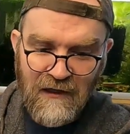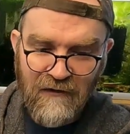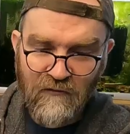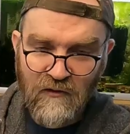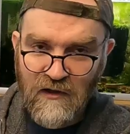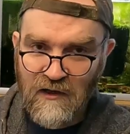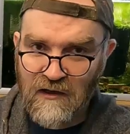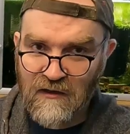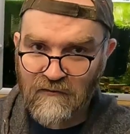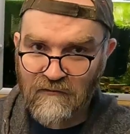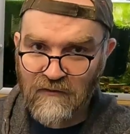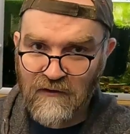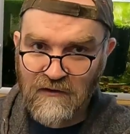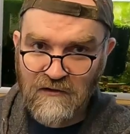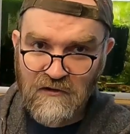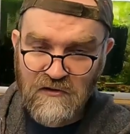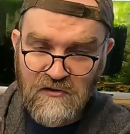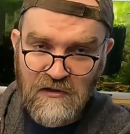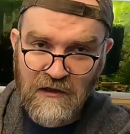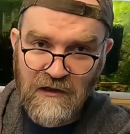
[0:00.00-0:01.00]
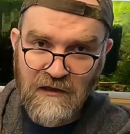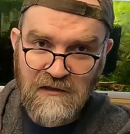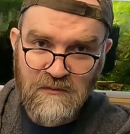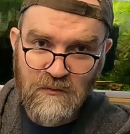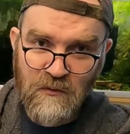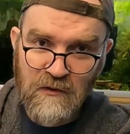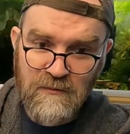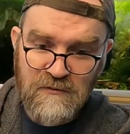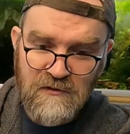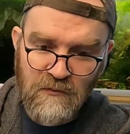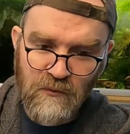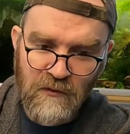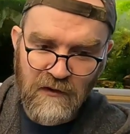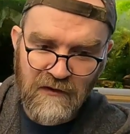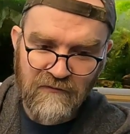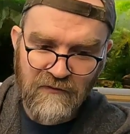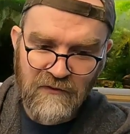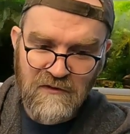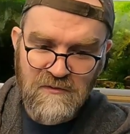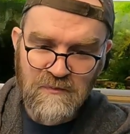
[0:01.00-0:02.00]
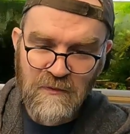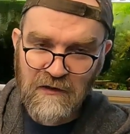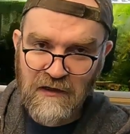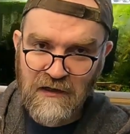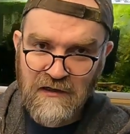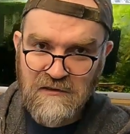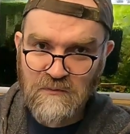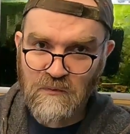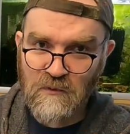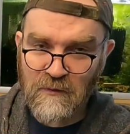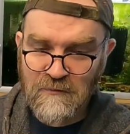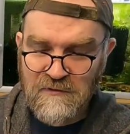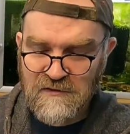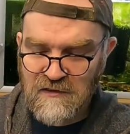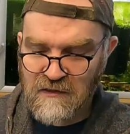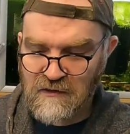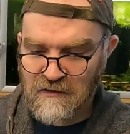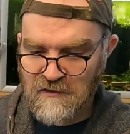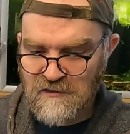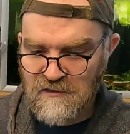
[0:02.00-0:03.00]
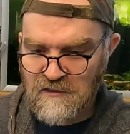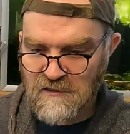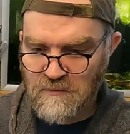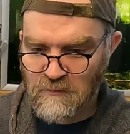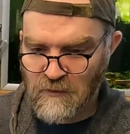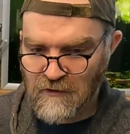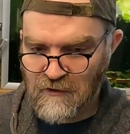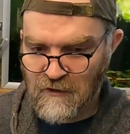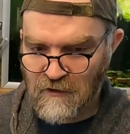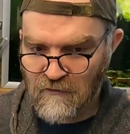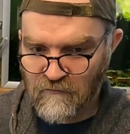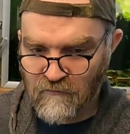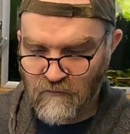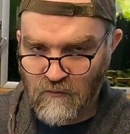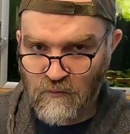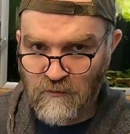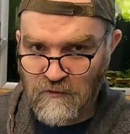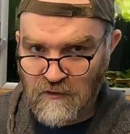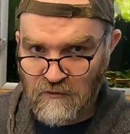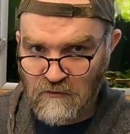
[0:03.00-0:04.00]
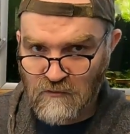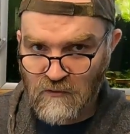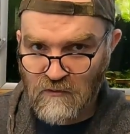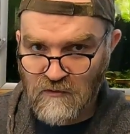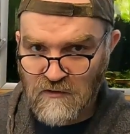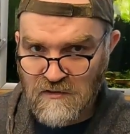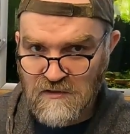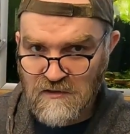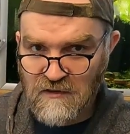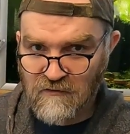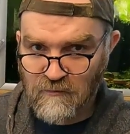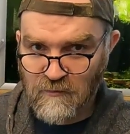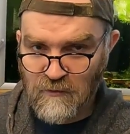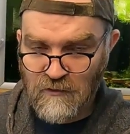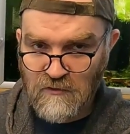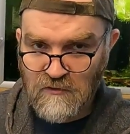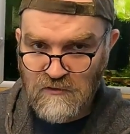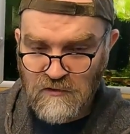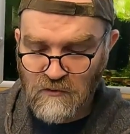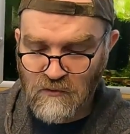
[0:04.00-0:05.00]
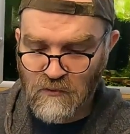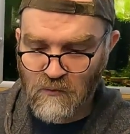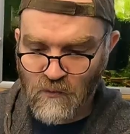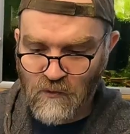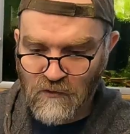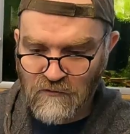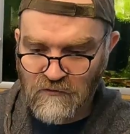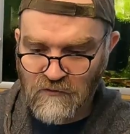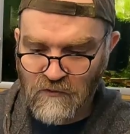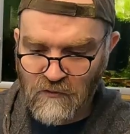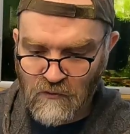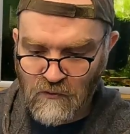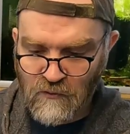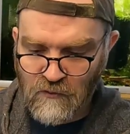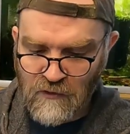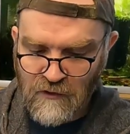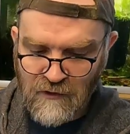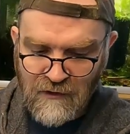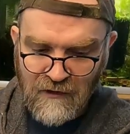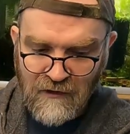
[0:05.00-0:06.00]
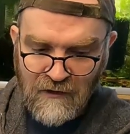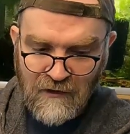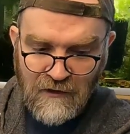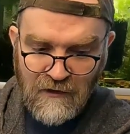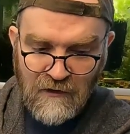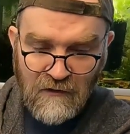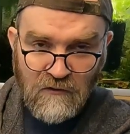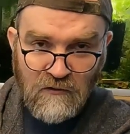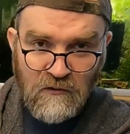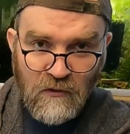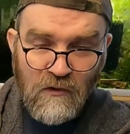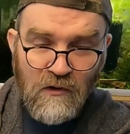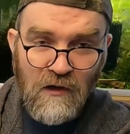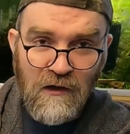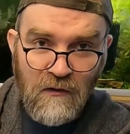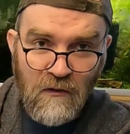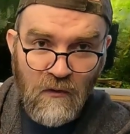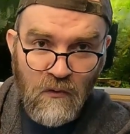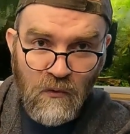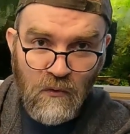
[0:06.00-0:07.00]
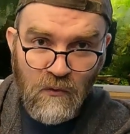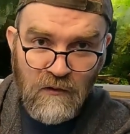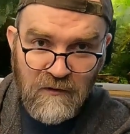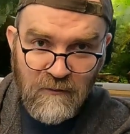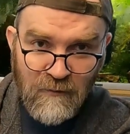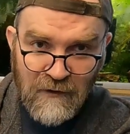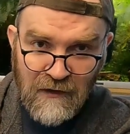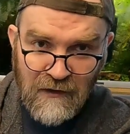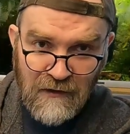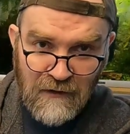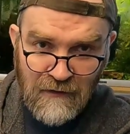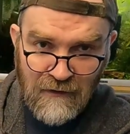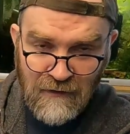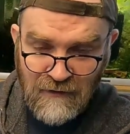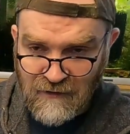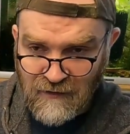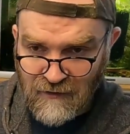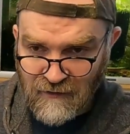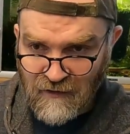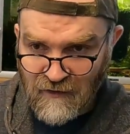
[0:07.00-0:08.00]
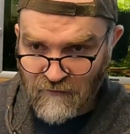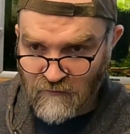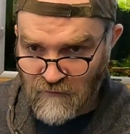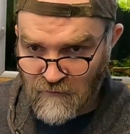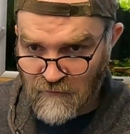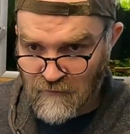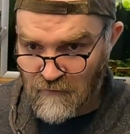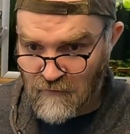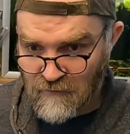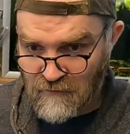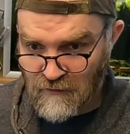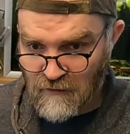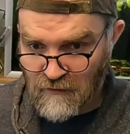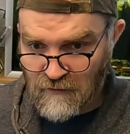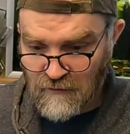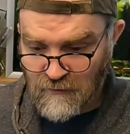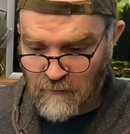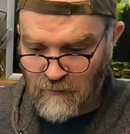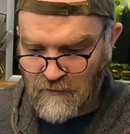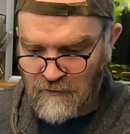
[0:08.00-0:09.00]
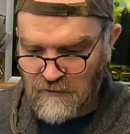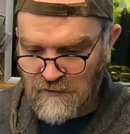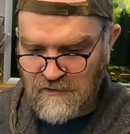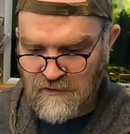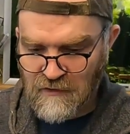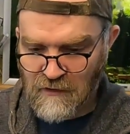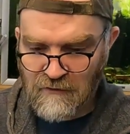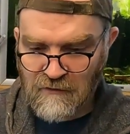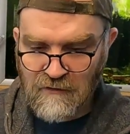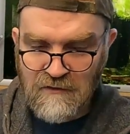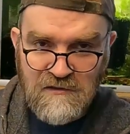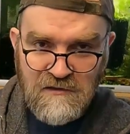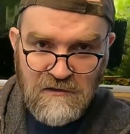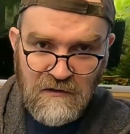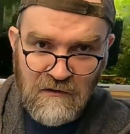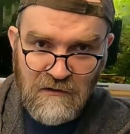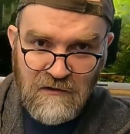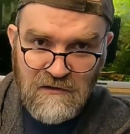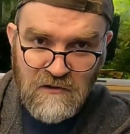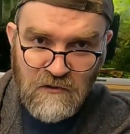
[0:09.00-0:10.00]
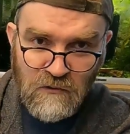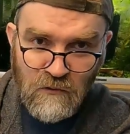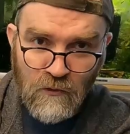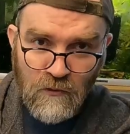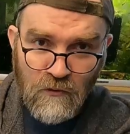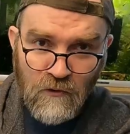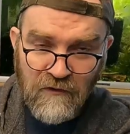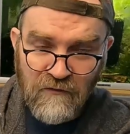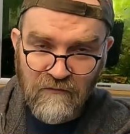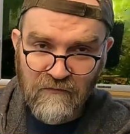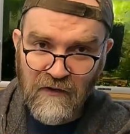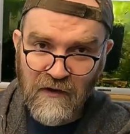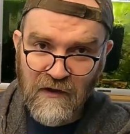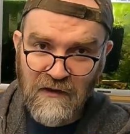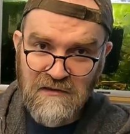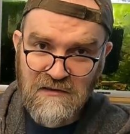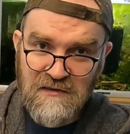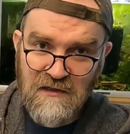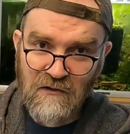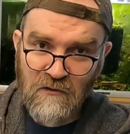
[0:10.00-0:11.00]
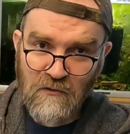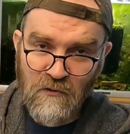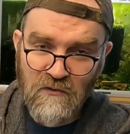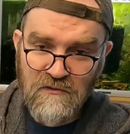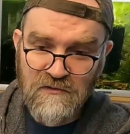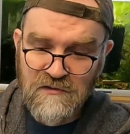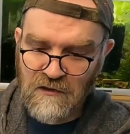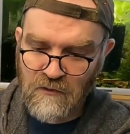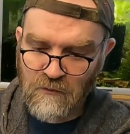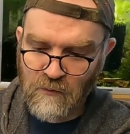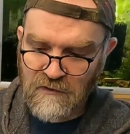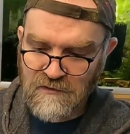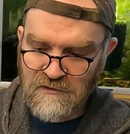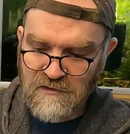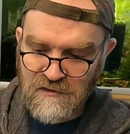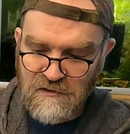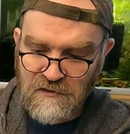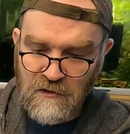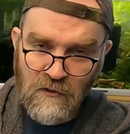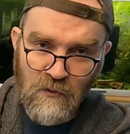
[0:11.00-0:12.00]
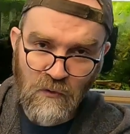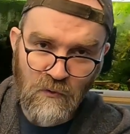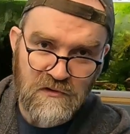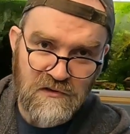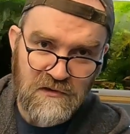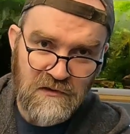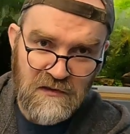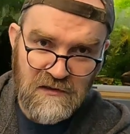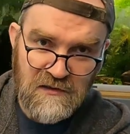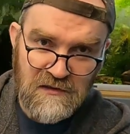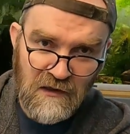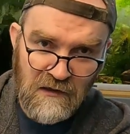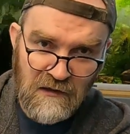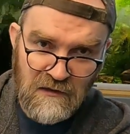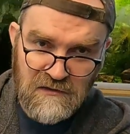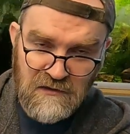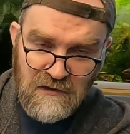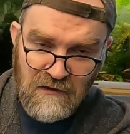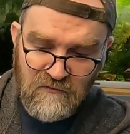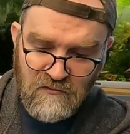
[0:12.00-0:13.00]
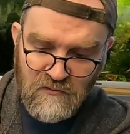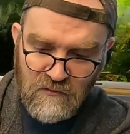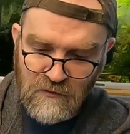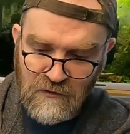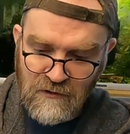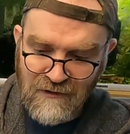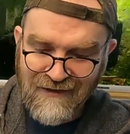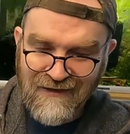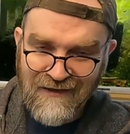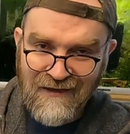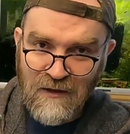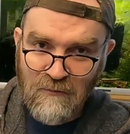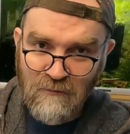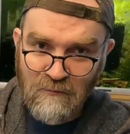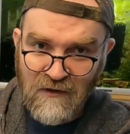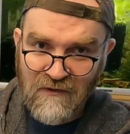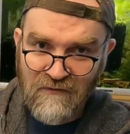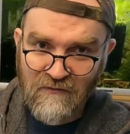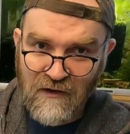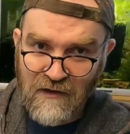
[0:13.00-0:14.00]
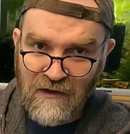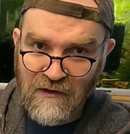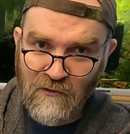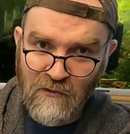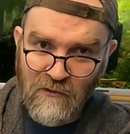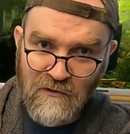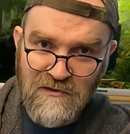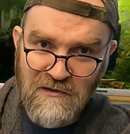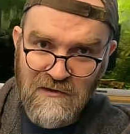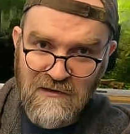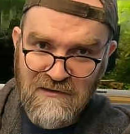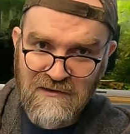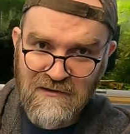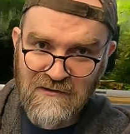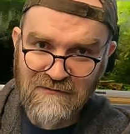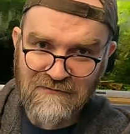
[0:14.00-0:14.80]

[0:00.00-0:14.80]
if you have detritus worms or whatever else. But guys, what I'm saying is just be careful when you're doing this stuff, because you don't want to go too gung-ho in the beginning and kill everything in the tank, because yeah, there's knock-on effects and consequences to dosing this kind of stuff, so be very cautious.